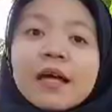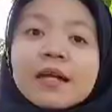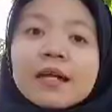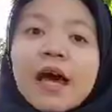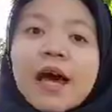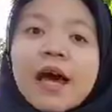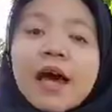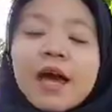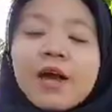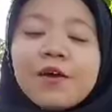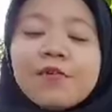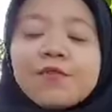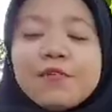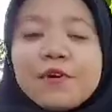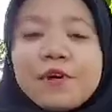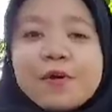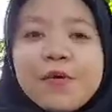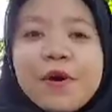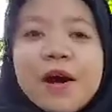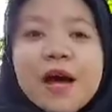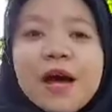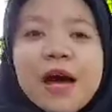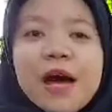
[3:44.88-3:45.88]
Now
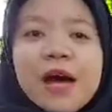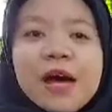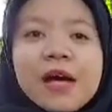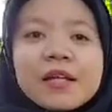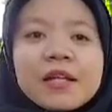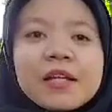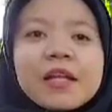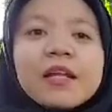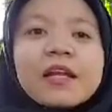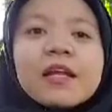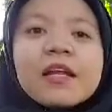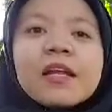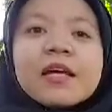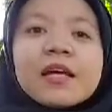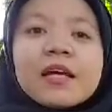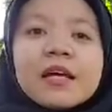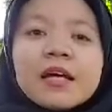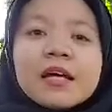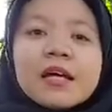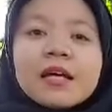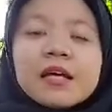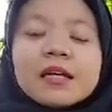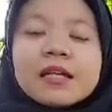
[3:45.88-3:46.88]
everyone,
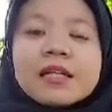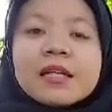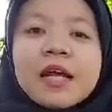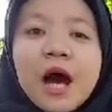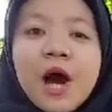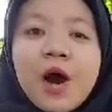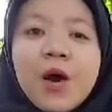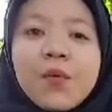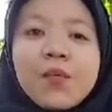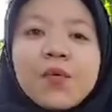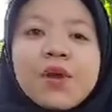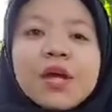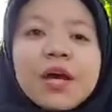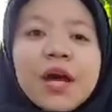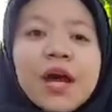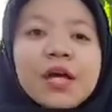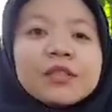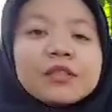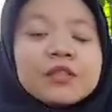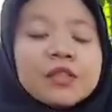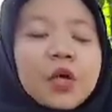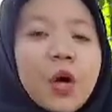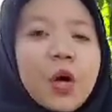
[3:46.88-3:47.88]
now we
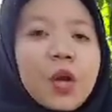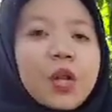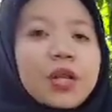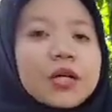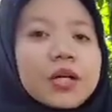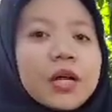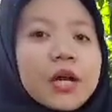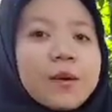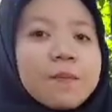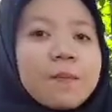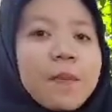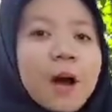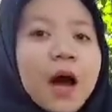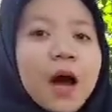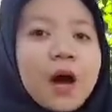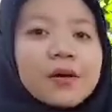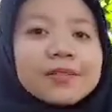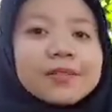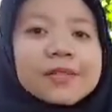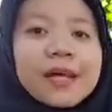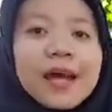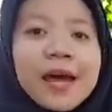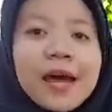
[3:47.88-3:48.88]
can talk
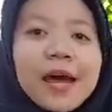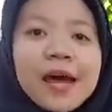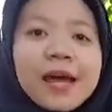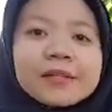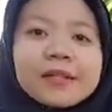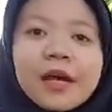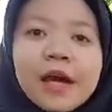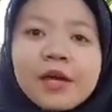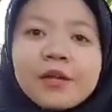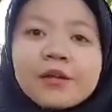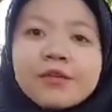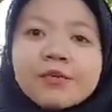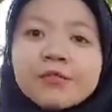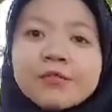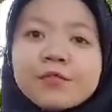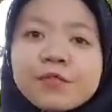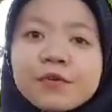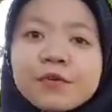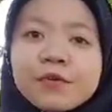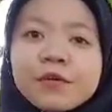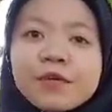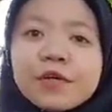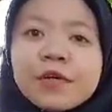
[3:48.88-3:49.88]
about hand and
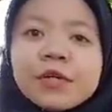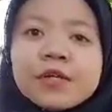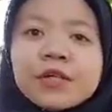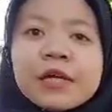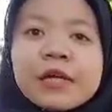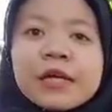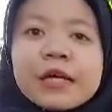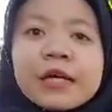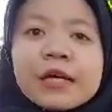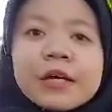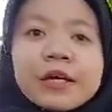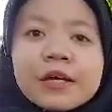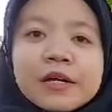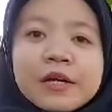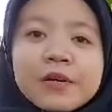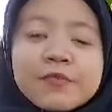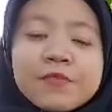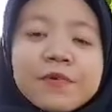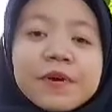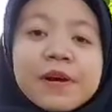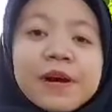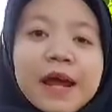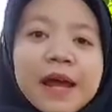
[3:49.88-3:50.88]
foot
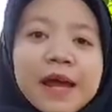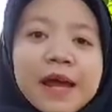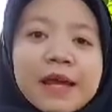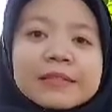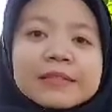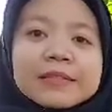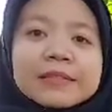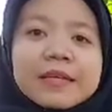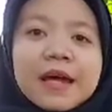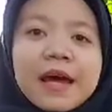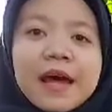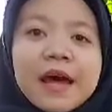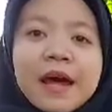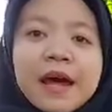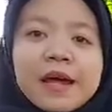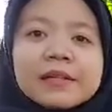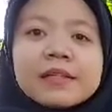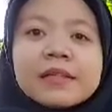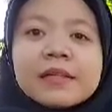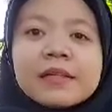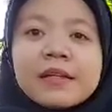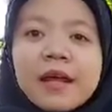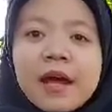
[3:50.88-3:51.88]
reference at
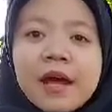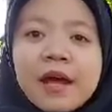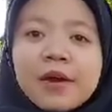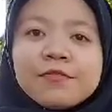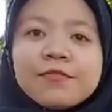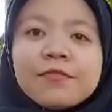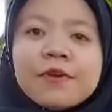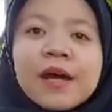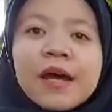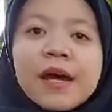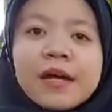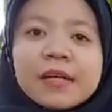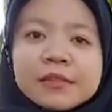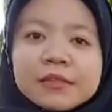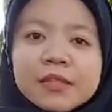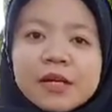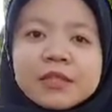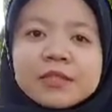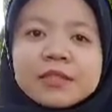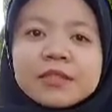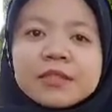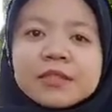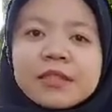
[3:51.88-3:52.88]

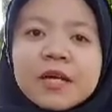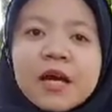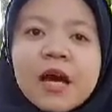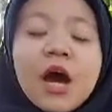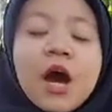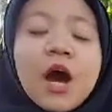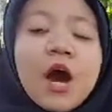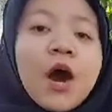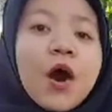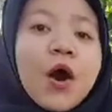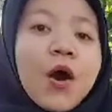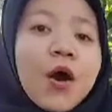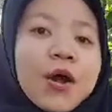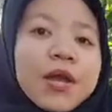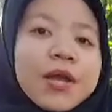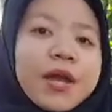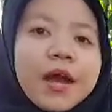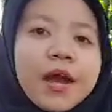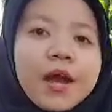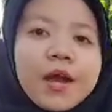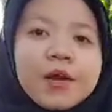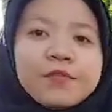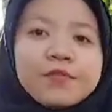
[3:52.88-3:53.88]
left-handers. Oh
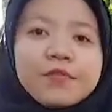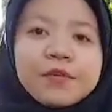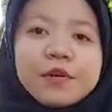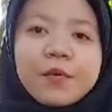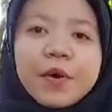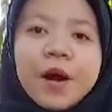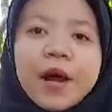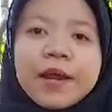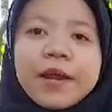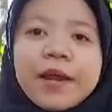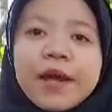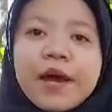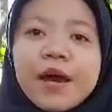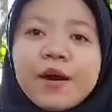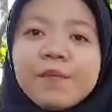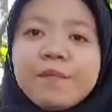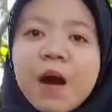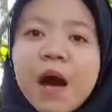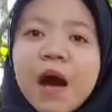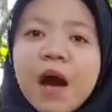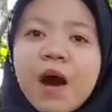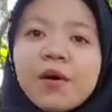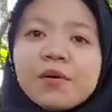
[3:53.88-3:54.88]
yeah everyone,
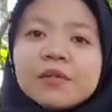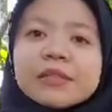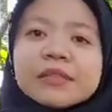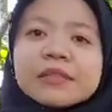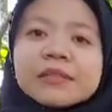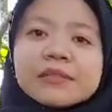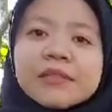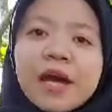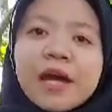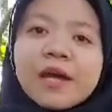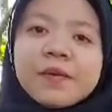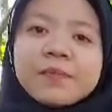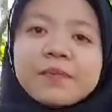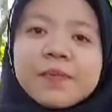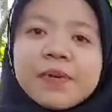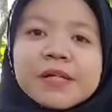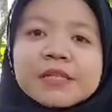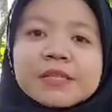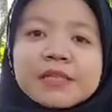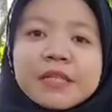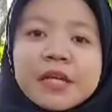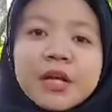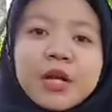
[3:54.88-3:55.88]
about
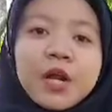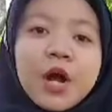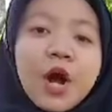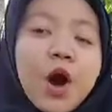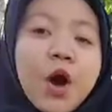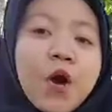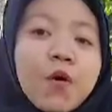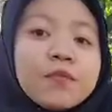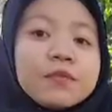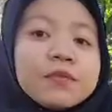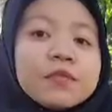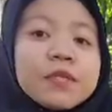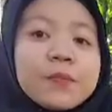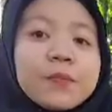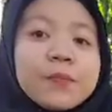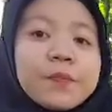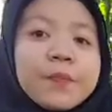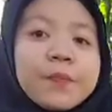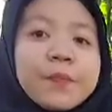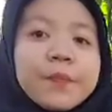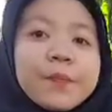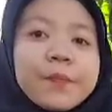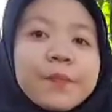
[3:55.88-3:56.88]
10% of the
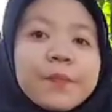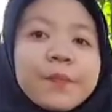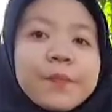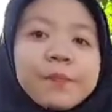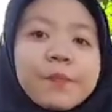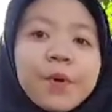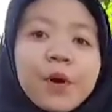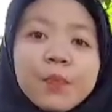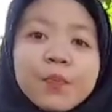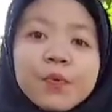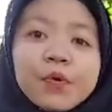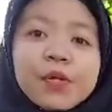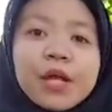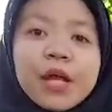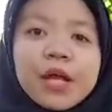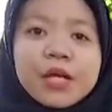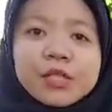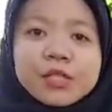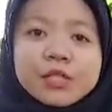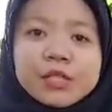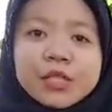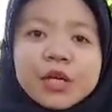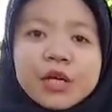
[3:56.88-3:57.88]

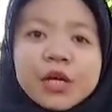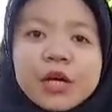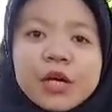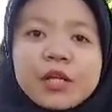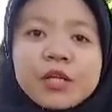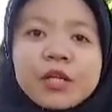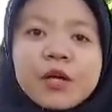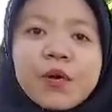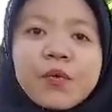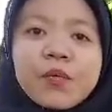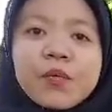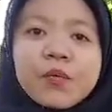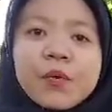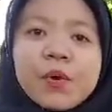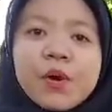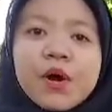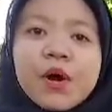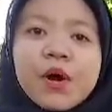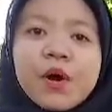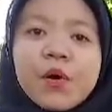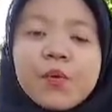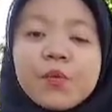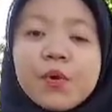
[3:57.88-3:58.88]
population
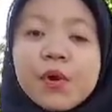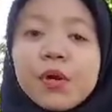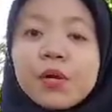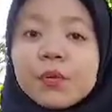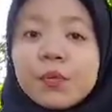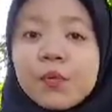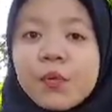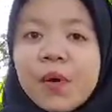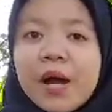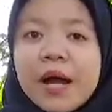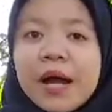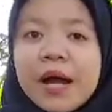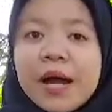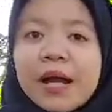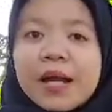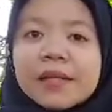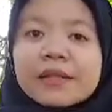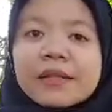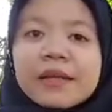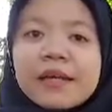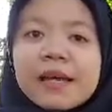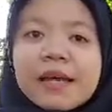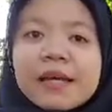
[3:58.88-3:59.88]
worldwide
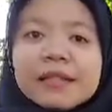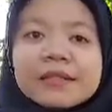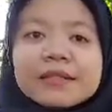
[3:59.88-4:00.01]
is